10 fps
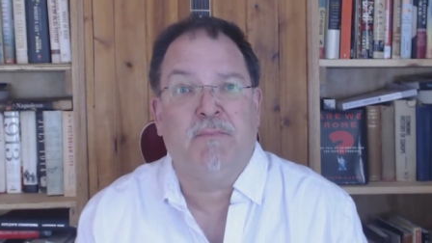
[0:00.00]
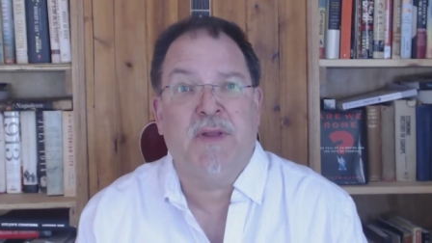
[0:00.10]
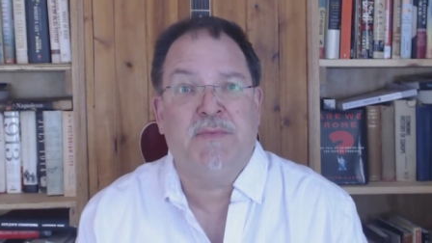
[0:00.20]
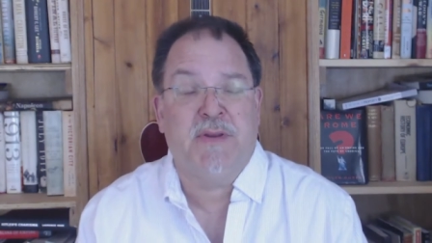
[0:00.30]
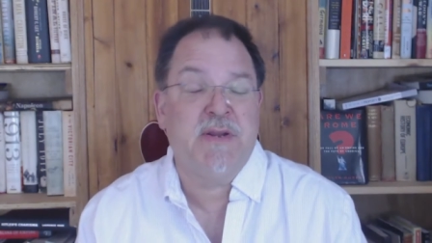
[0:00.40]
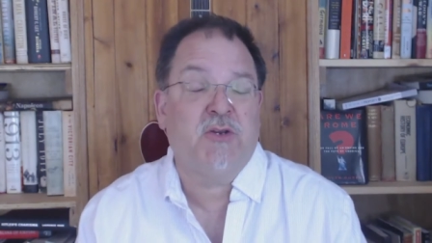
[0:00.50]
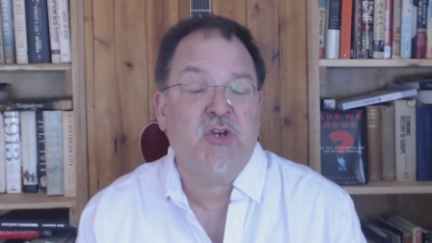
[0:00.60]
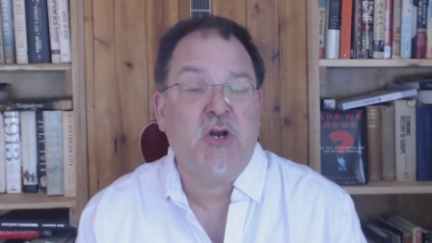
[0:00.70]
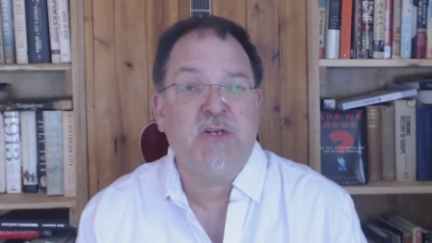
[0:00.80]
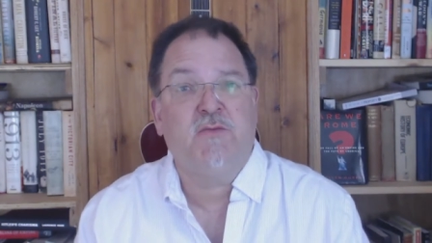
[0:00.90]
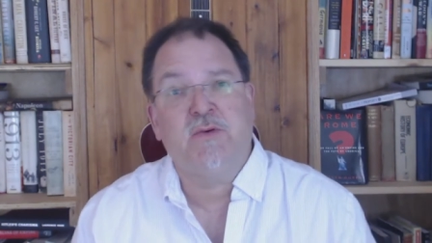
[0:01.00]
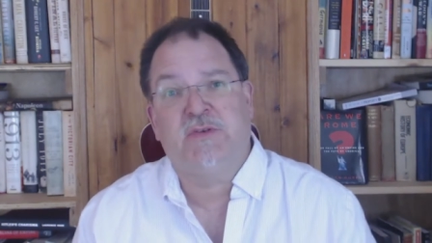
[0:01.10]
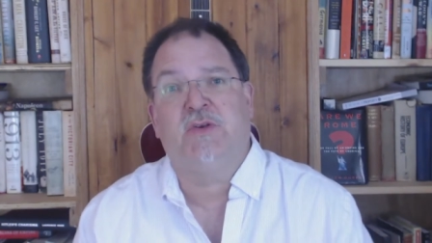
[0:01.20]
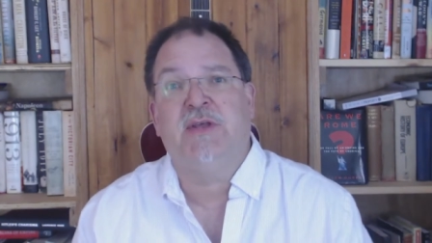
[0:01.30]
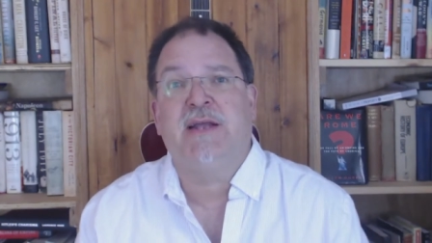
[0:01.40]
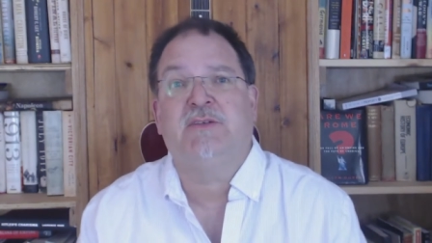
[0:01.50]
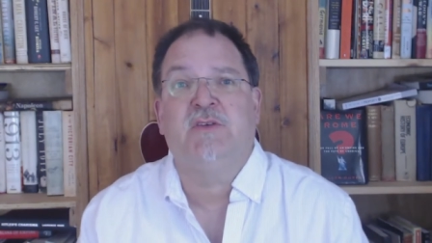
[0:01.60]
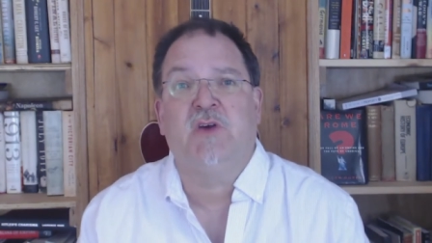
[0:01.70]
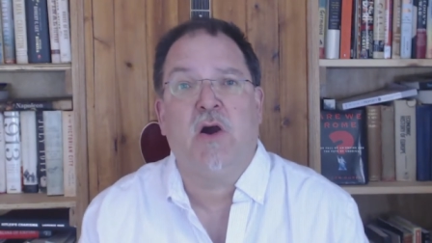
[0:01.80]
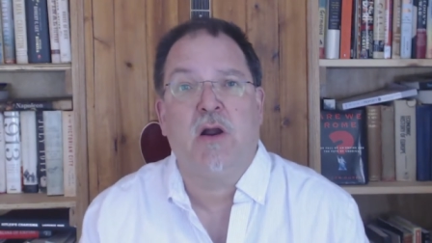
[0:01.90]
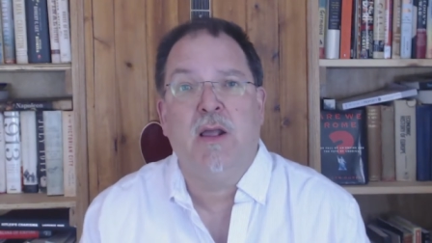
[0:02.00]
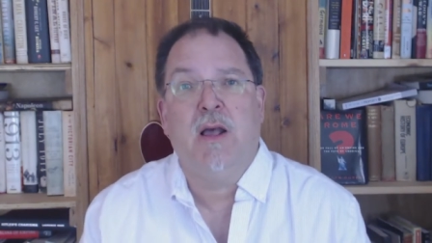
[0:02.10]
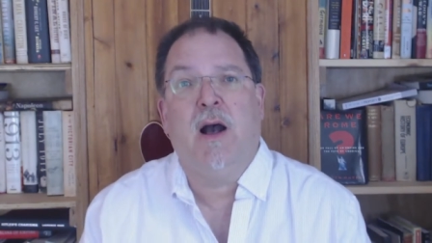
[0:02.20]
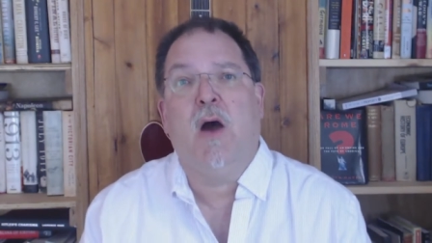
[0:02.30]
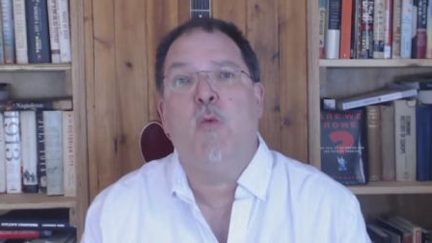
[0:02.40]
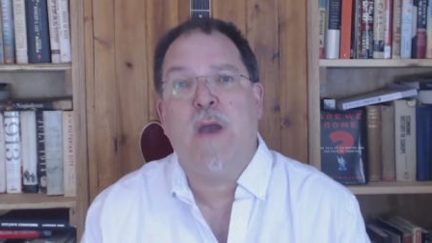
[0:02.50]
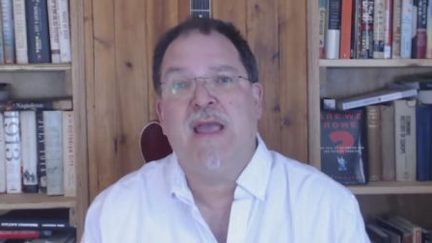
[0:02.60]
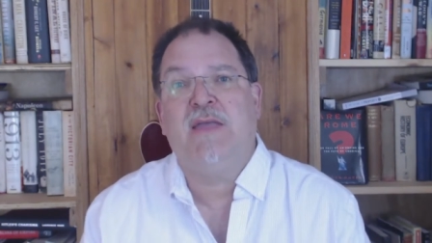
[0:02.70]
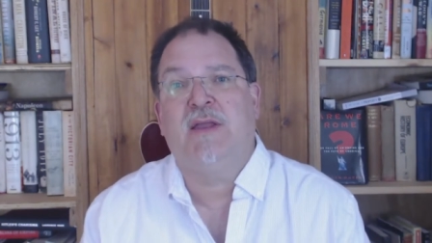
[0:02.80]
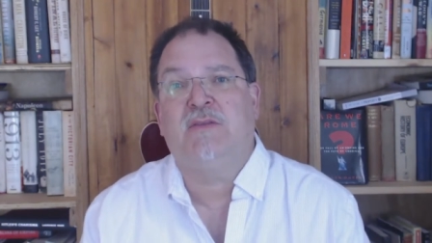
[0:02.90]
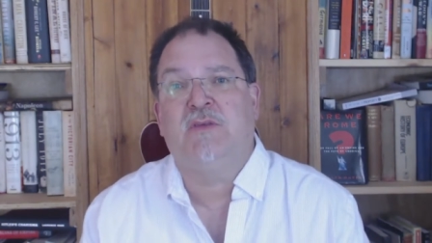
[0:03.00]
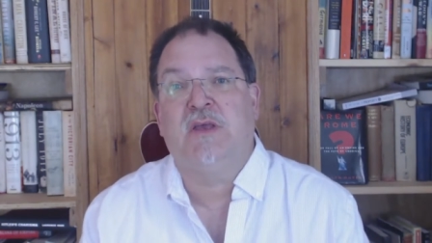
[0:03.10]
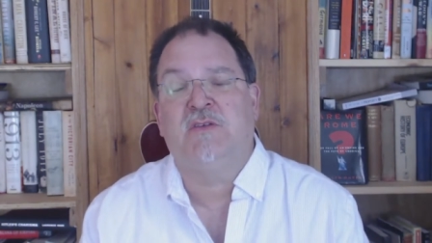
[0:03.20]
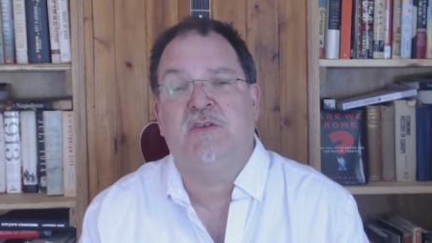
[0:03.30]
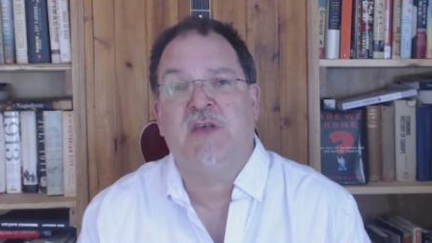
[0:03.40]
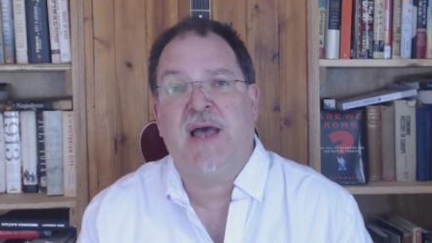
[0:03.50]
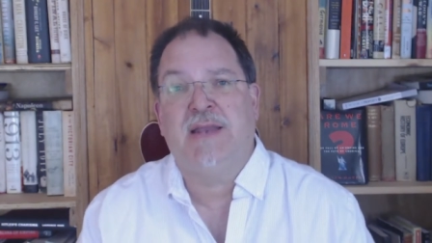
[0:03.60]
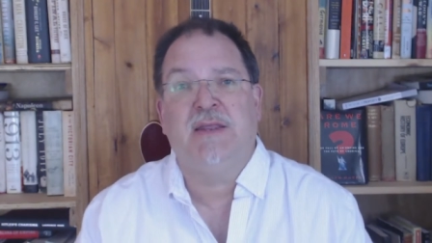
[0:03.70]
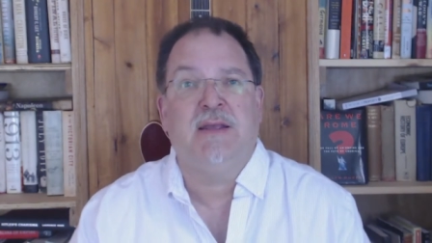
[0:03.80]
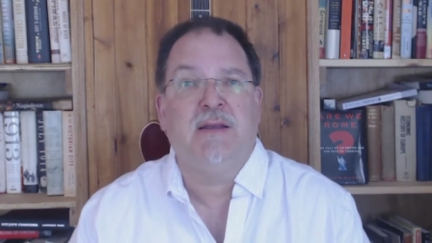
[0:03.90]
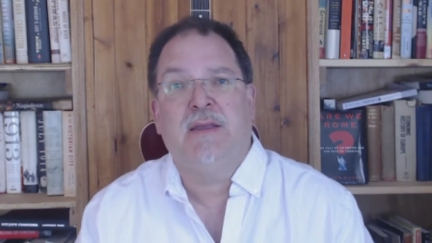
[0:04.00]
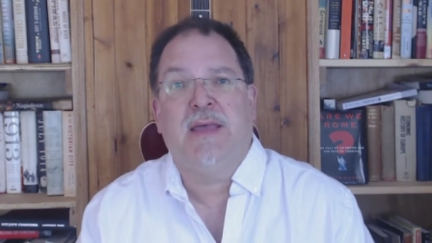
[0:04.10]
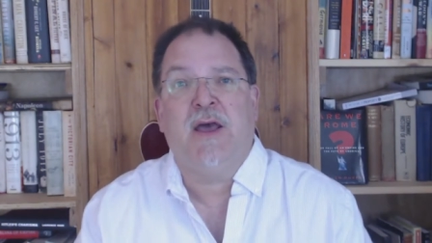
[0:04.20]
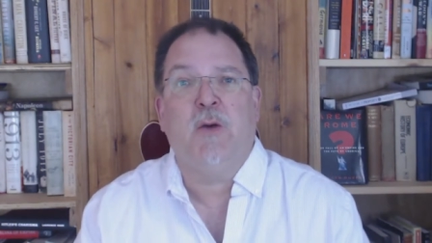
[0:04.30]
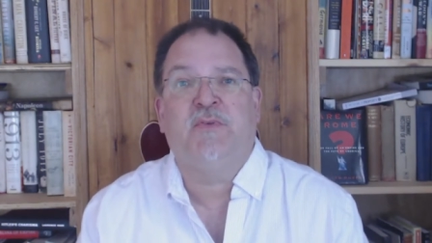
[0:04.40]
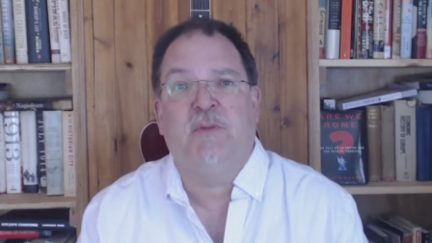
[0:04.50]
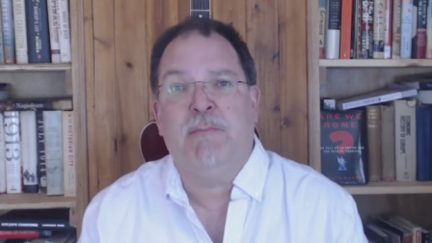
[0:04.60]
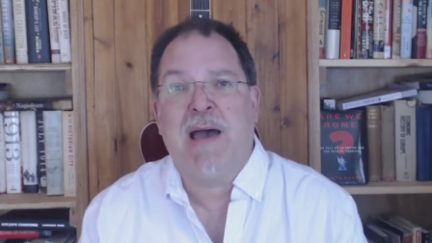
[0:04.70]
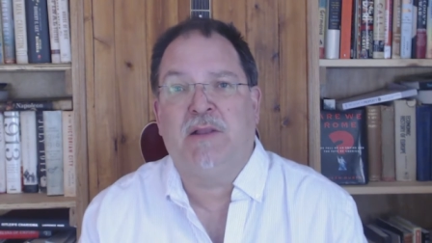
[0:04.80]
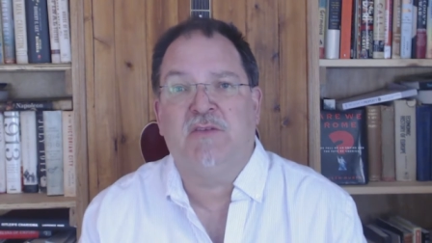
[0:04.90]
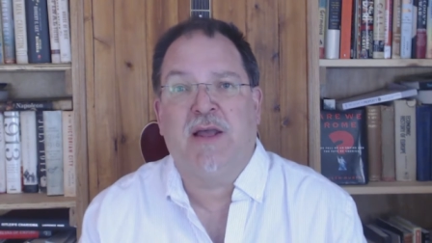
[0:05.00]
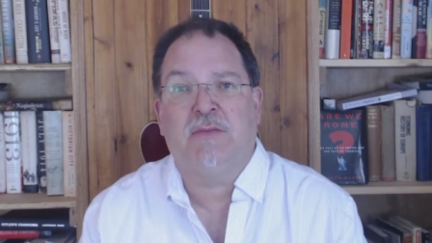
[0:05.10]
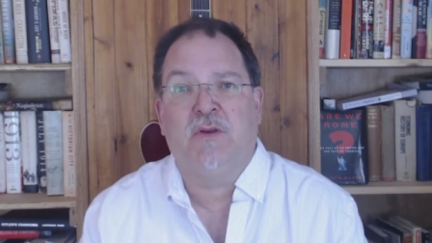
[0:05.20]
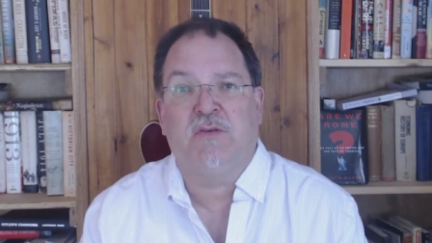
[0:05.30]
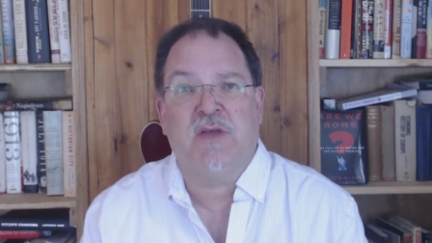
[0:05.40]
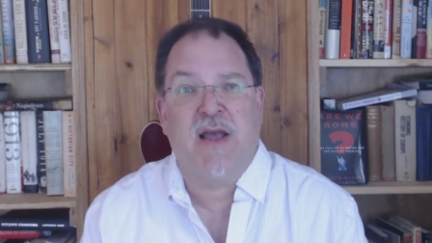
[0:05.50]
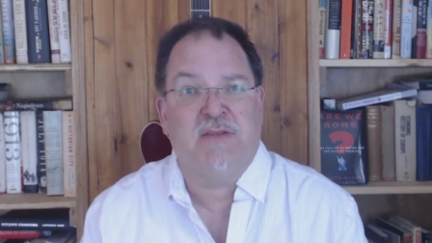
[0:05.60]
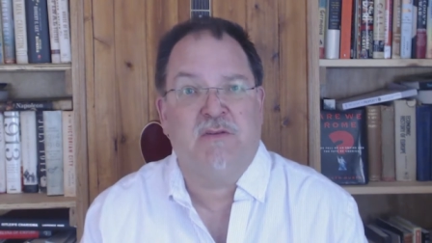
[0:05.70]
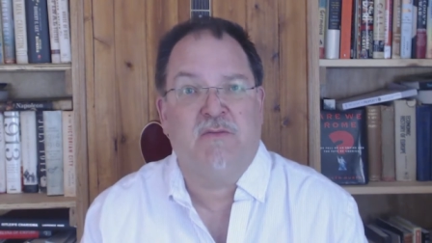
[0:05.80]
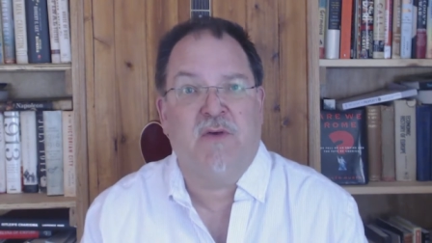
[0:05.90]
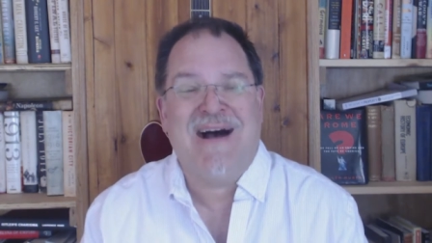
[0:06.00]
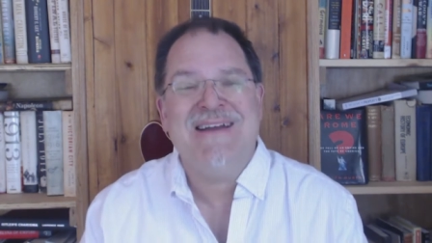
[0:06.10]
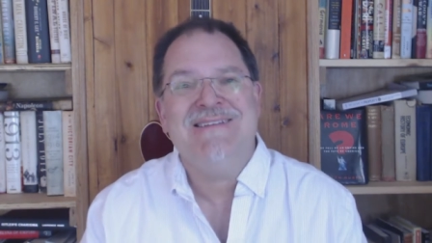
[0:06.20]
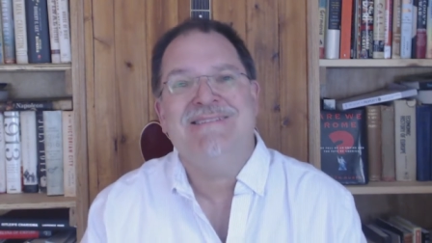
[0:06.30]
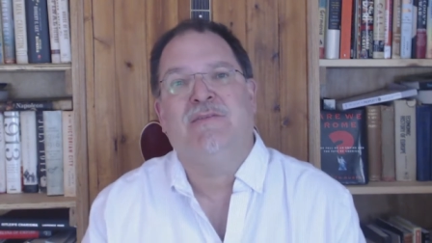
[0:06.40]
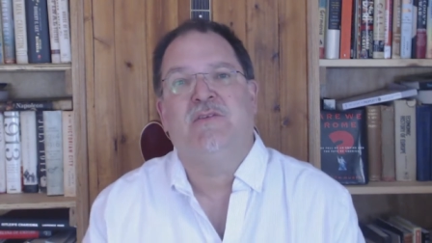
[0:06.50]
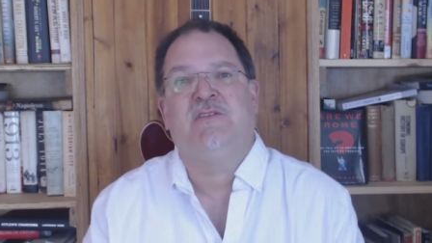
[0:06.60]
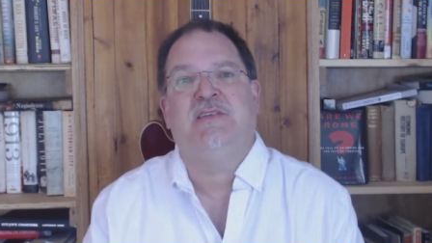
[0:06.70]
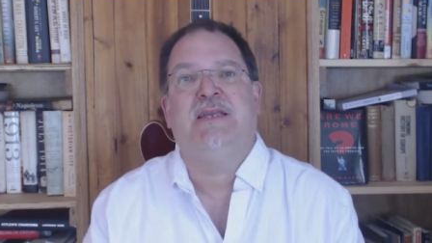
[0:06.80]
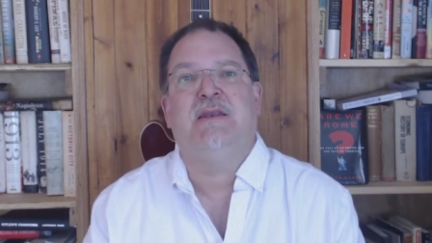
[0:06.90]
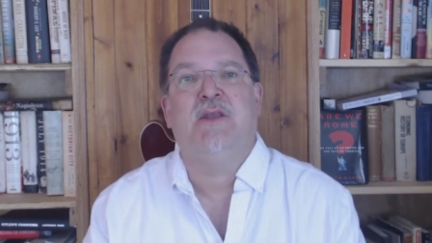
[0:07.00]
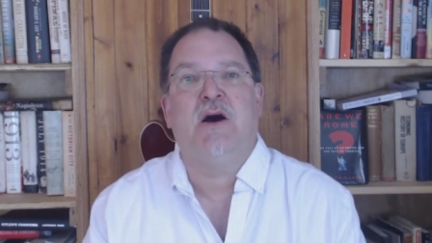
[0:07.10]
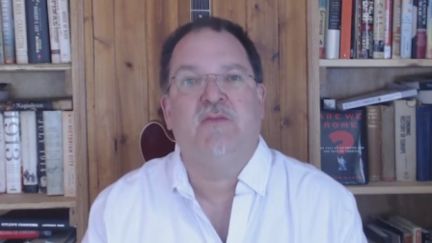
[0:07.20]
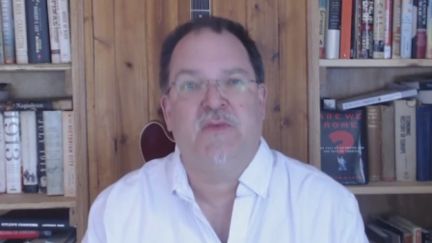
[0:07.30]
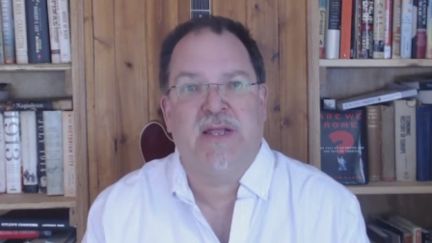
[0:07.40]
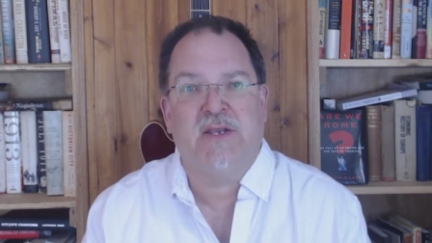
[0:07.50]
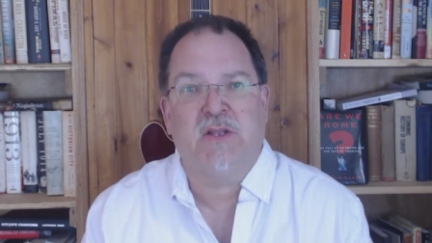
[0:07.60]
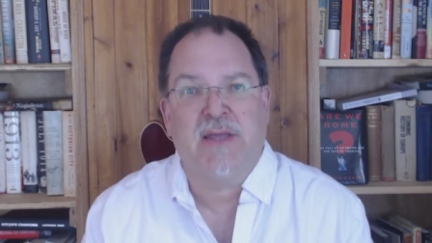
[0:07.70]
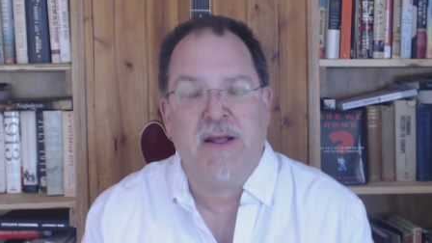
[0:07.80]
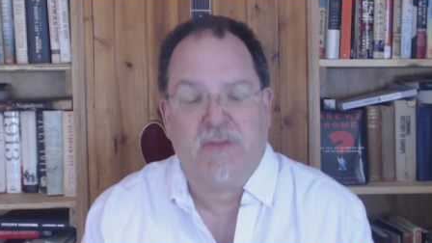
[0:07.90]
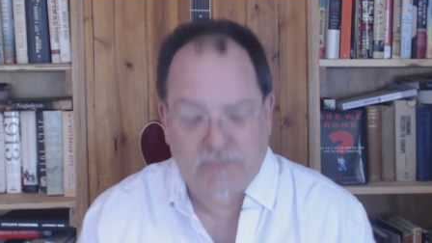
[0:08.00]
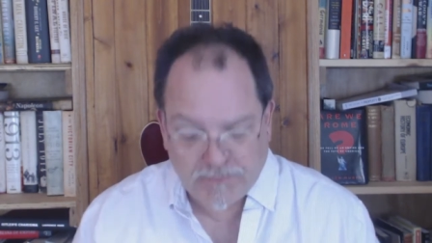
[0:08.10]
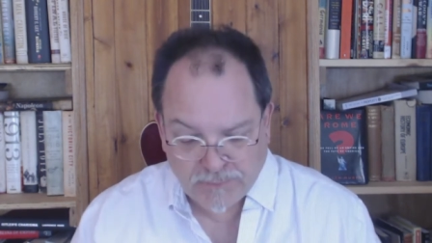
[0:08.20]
that they're not charged for, so taxes are a way that a society helps to balance out those kinds of unseen non-financial accounts.